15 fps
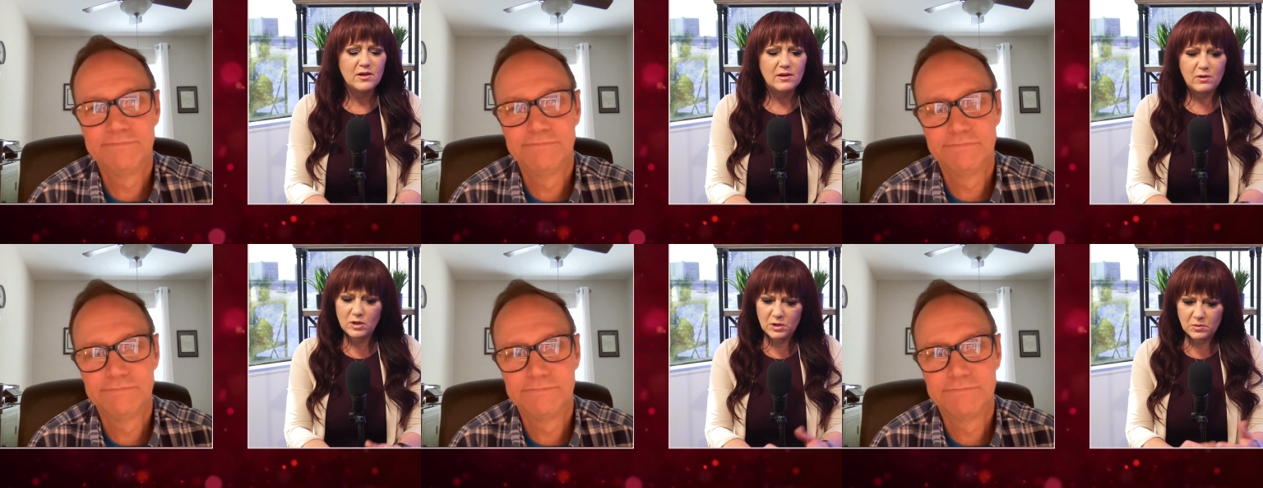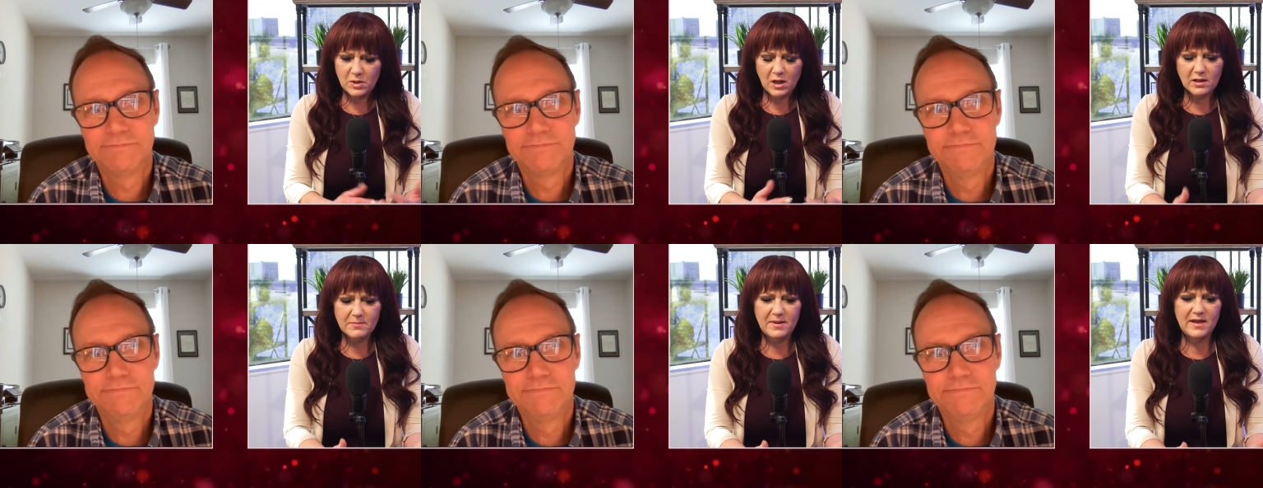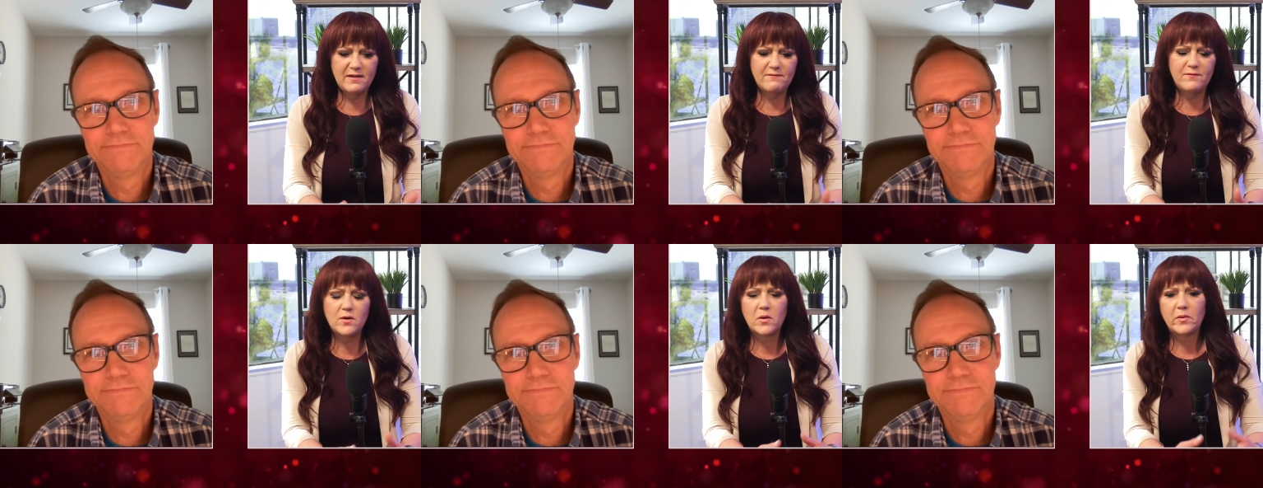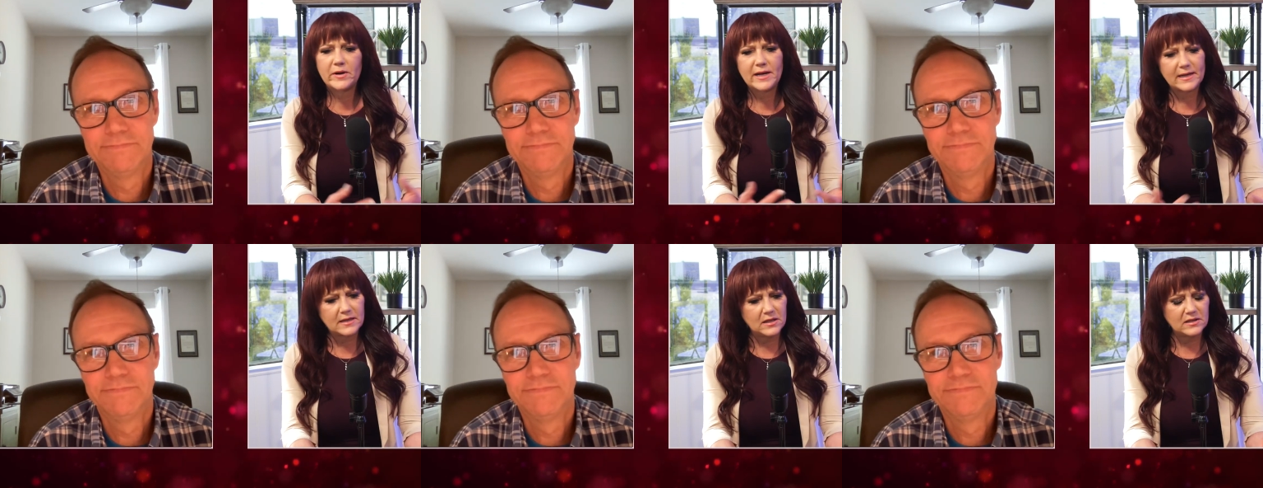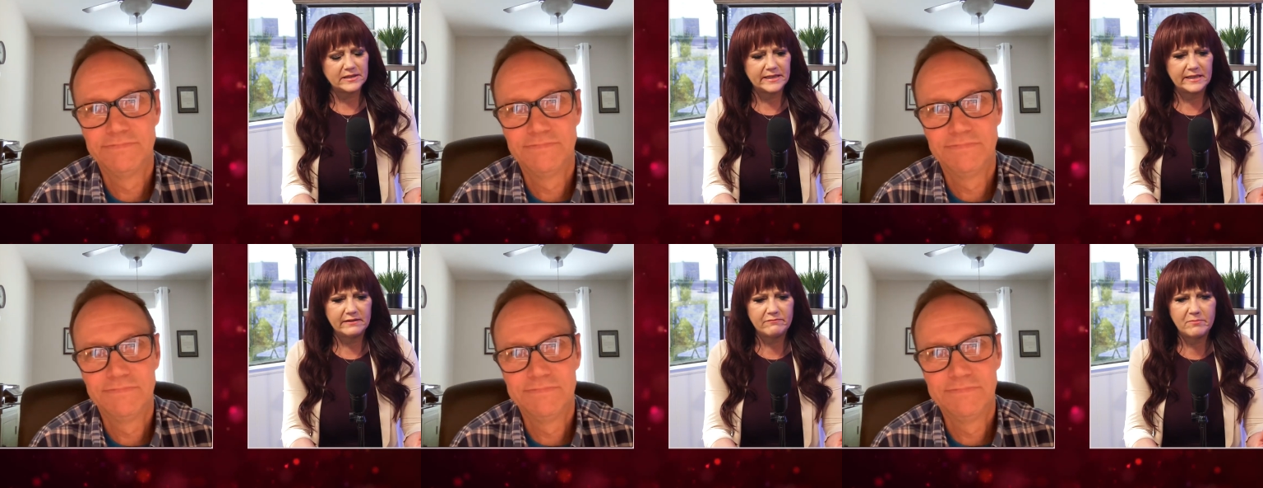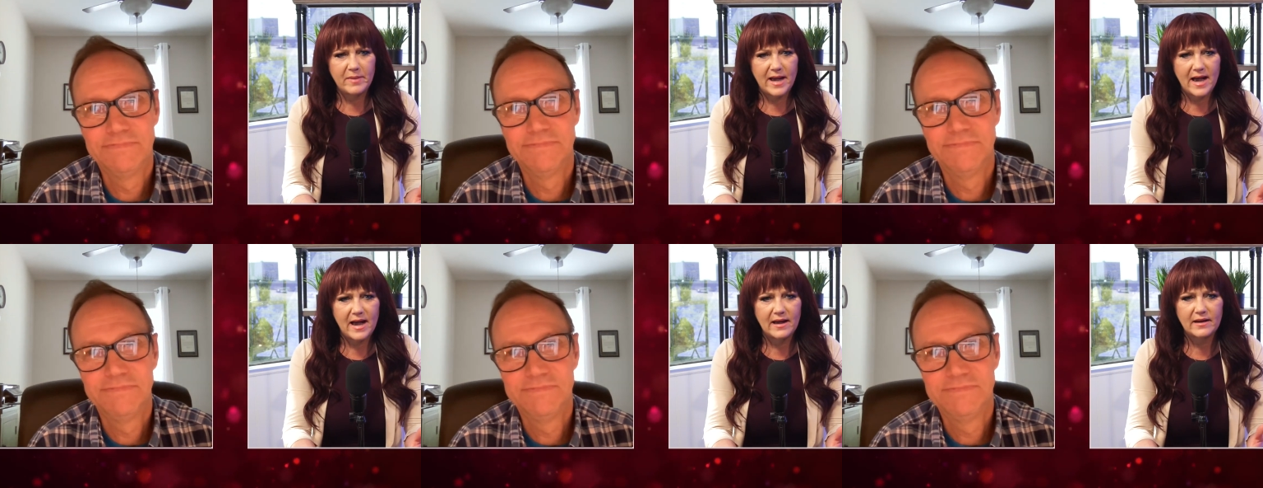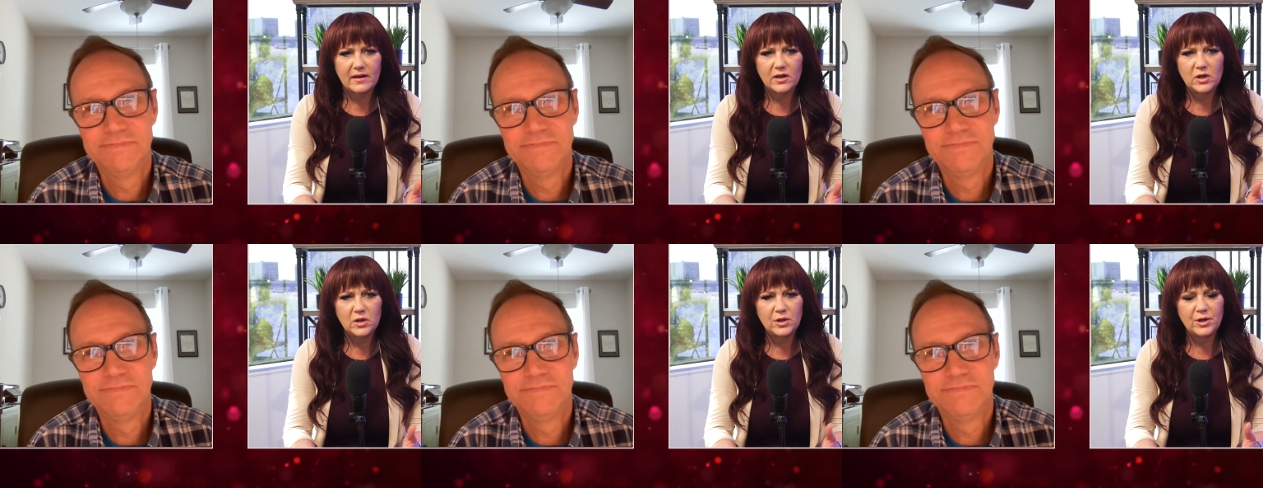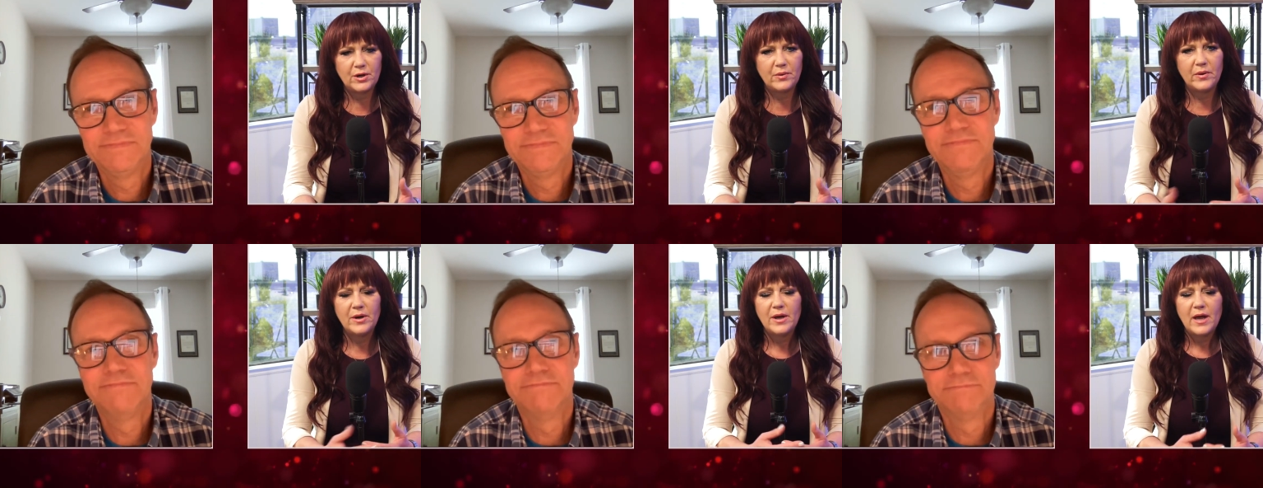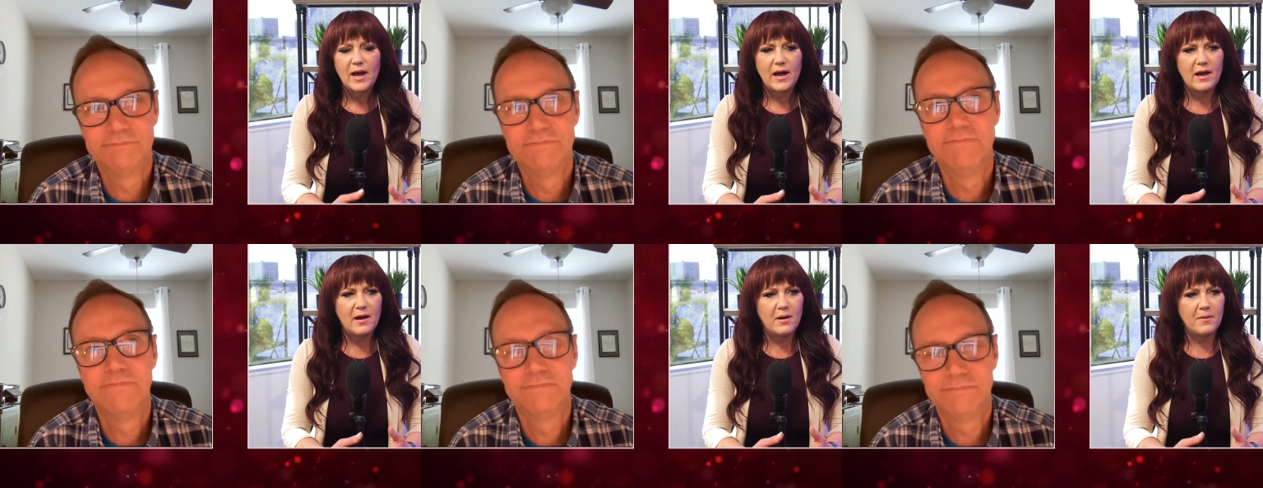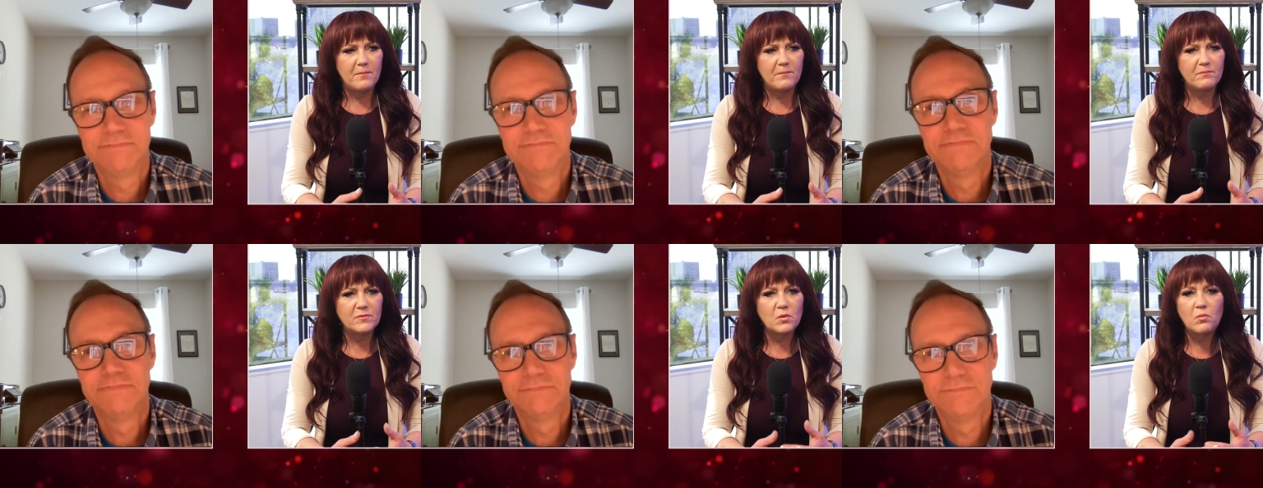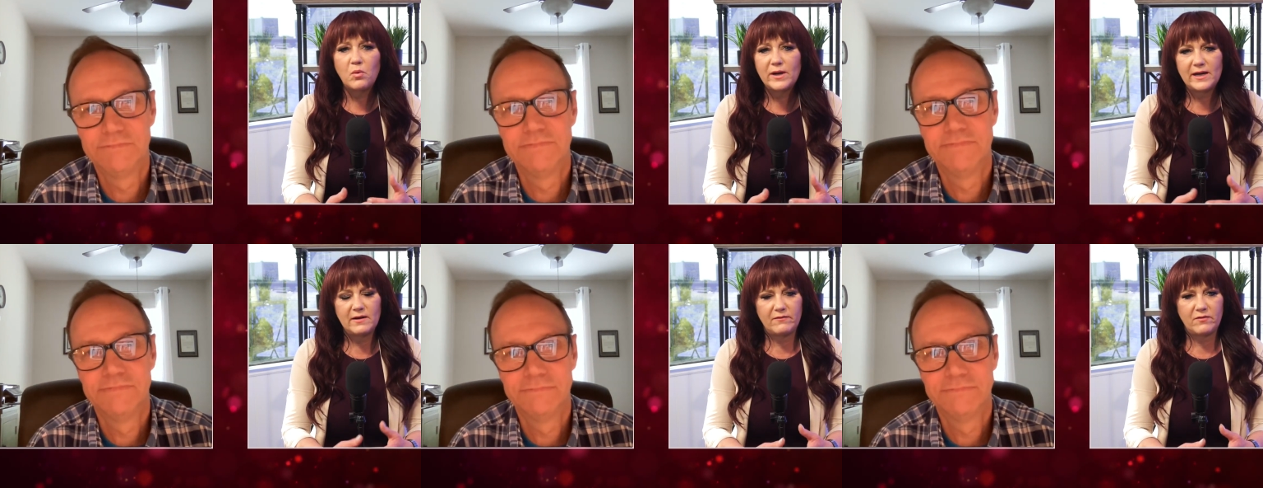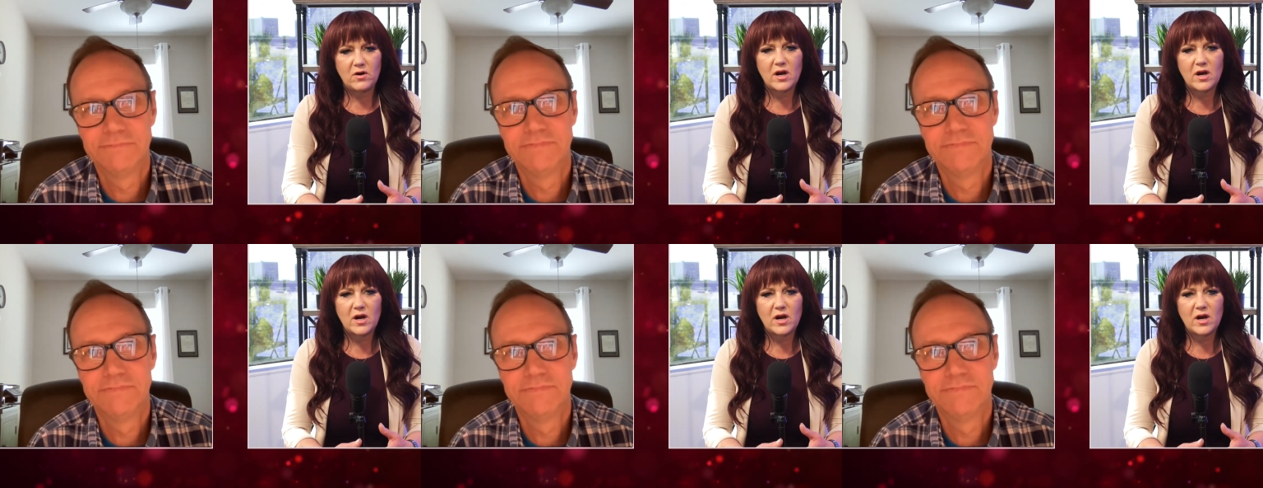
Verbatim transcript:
Speaker 1: you call it pay it forward. I call it give back, you know, um, whatever.